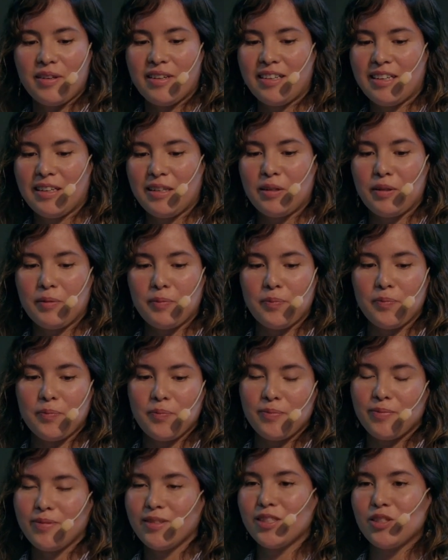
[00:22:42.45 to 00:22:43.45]

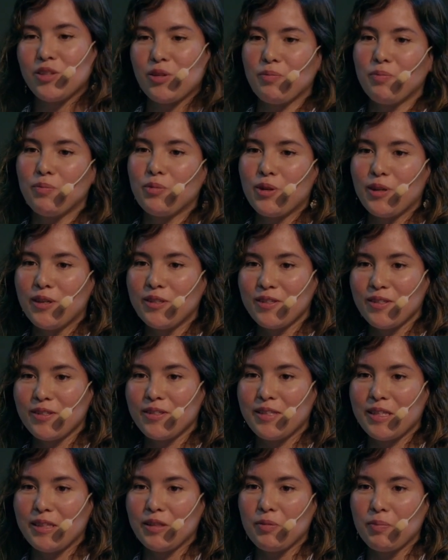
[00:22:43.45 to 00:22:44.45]
some
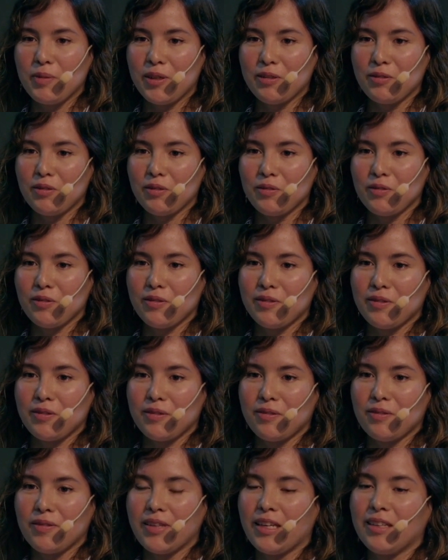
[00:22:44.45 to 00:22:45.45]
process in the middle
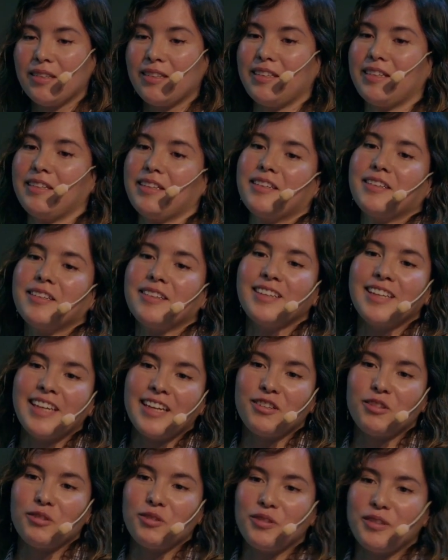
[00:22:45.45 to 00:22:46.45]
that I
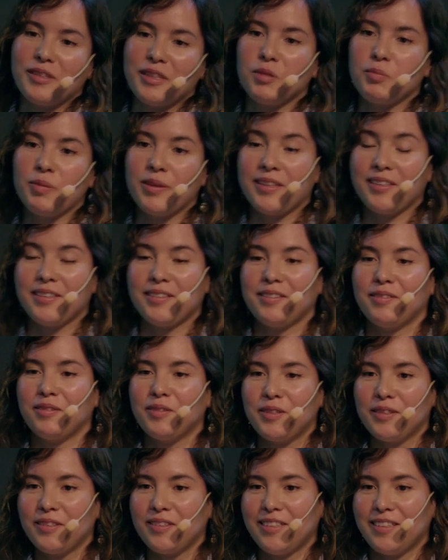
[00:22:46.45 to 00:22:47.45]
cannot explain
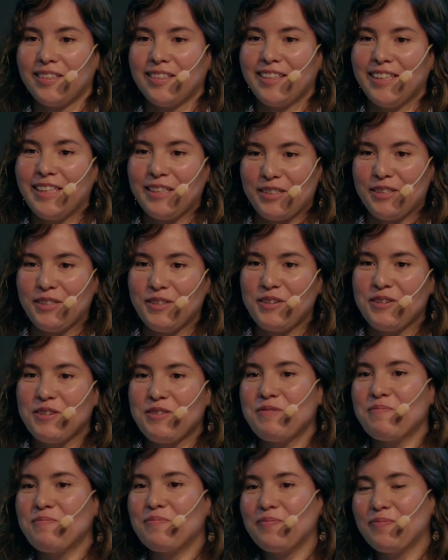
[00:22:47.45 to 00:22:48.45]
here,
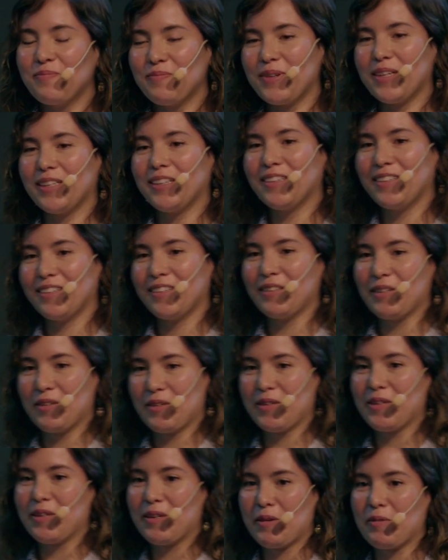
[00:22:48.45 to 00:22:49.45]
but
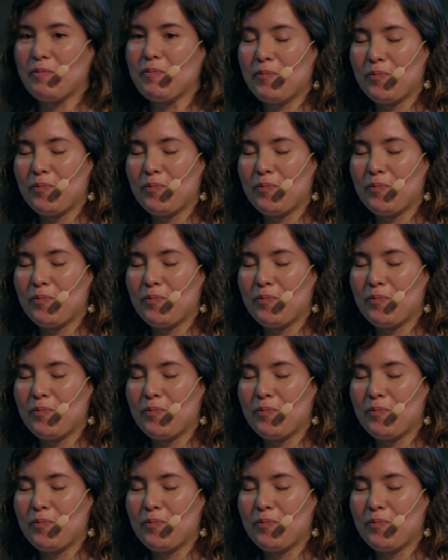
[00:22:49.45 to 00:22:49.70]
yeah.